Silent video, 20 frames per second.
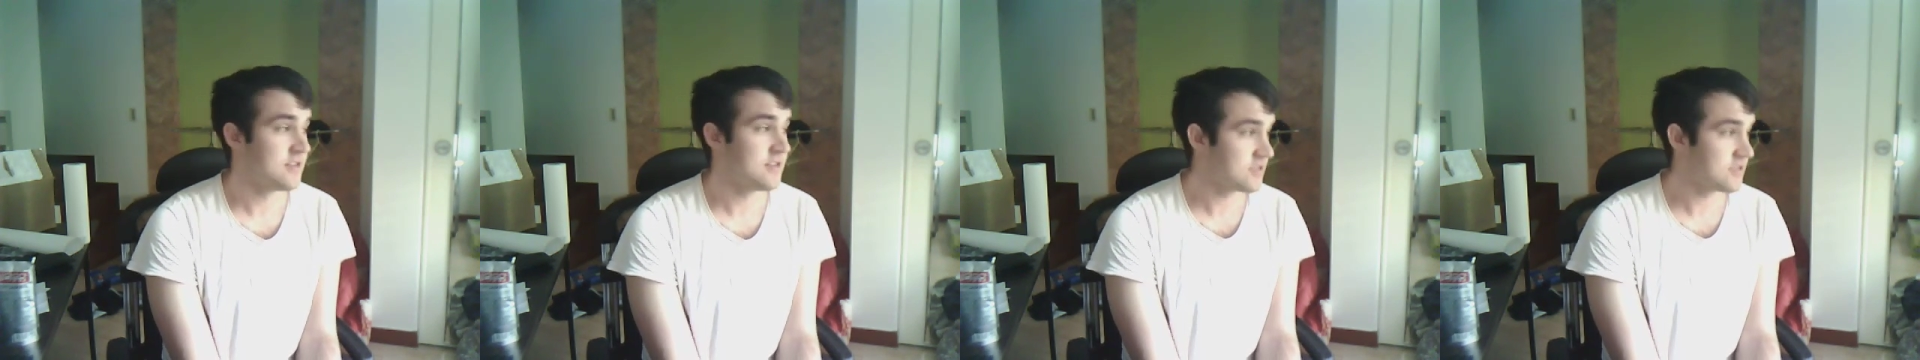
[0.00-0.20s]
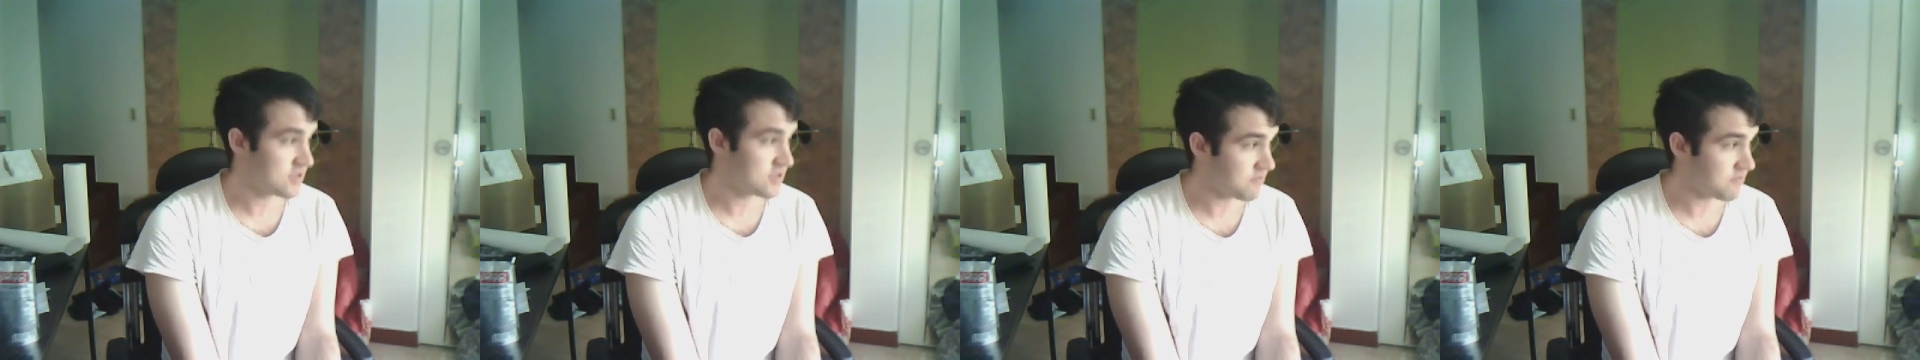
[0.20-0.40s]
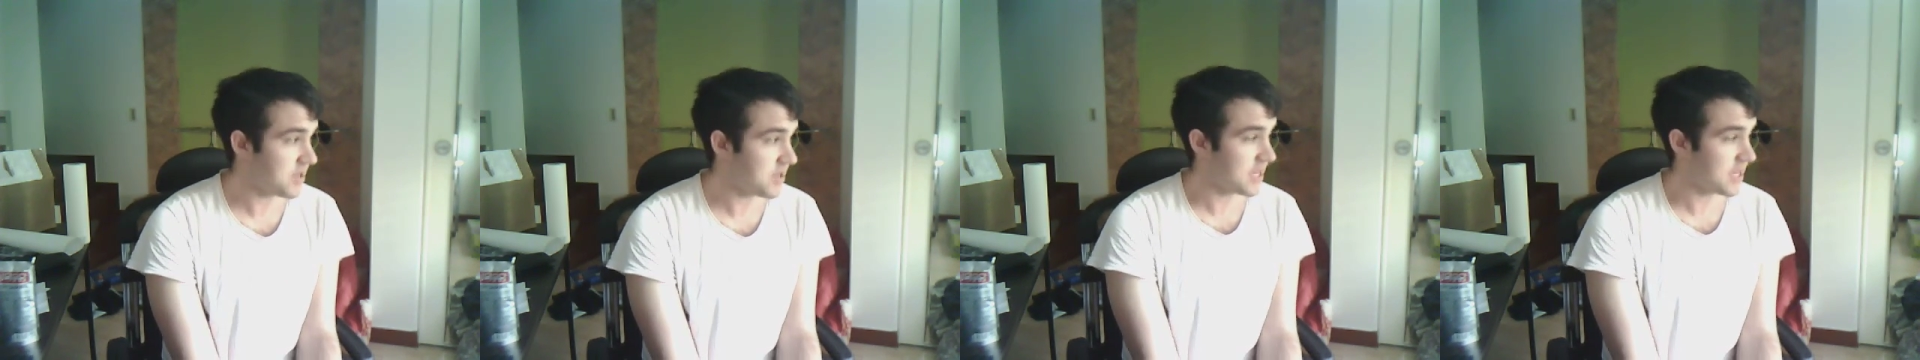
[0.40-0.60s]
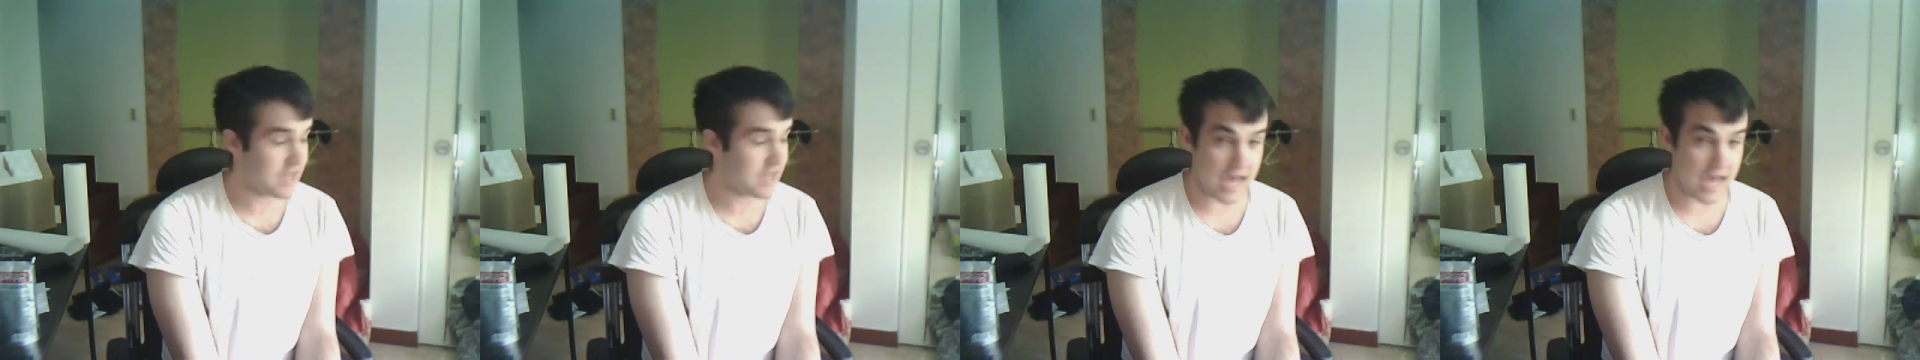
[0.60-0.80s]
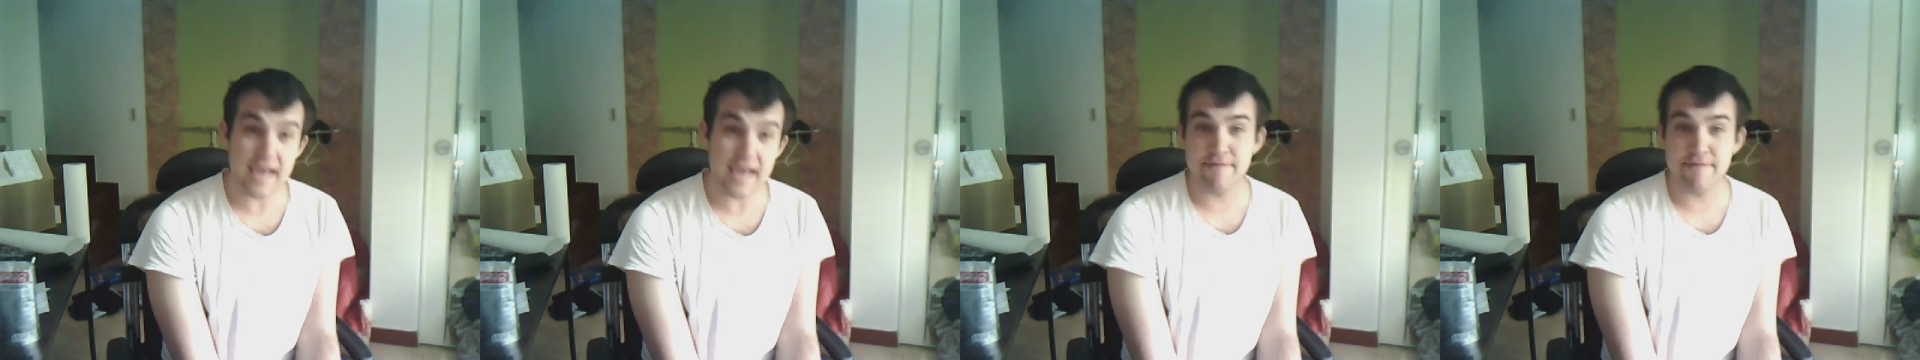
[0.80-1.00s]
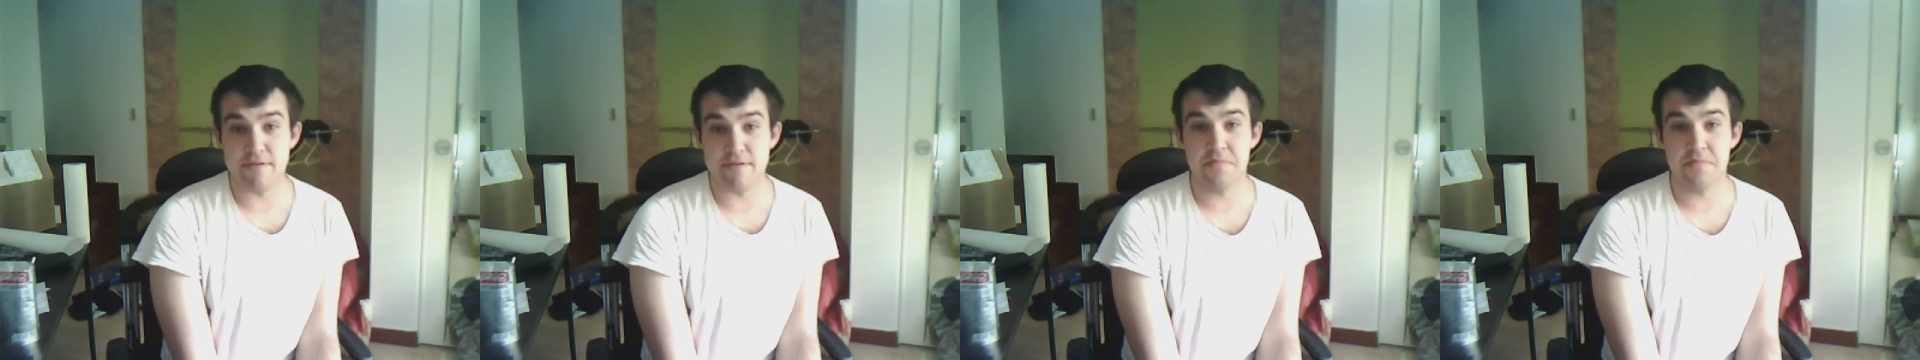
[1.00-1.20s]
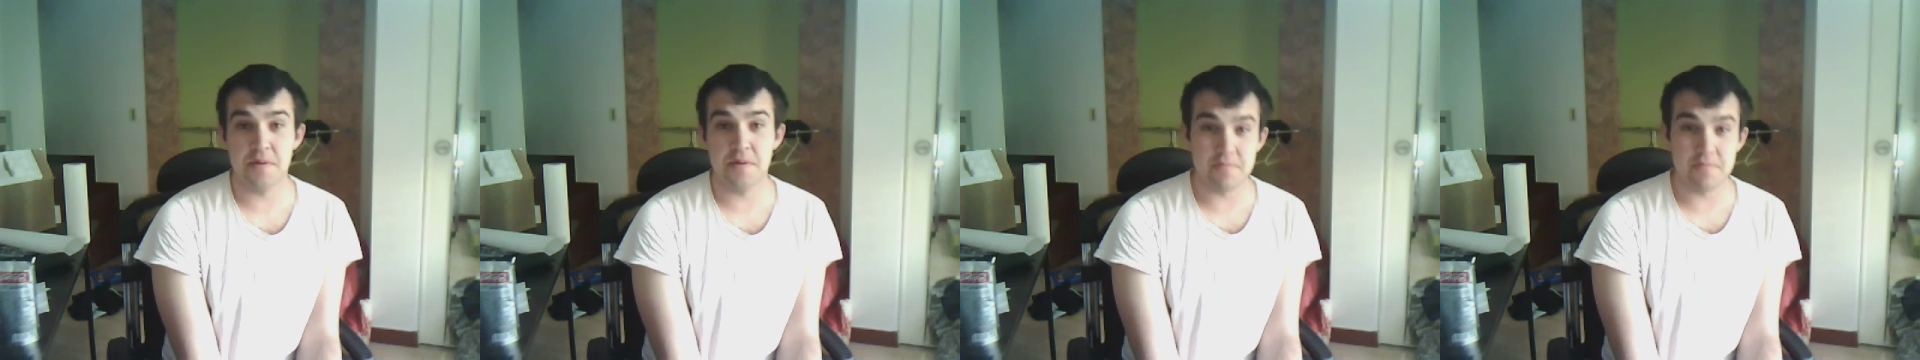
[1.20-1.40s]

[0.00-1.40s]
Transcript: So we gave them a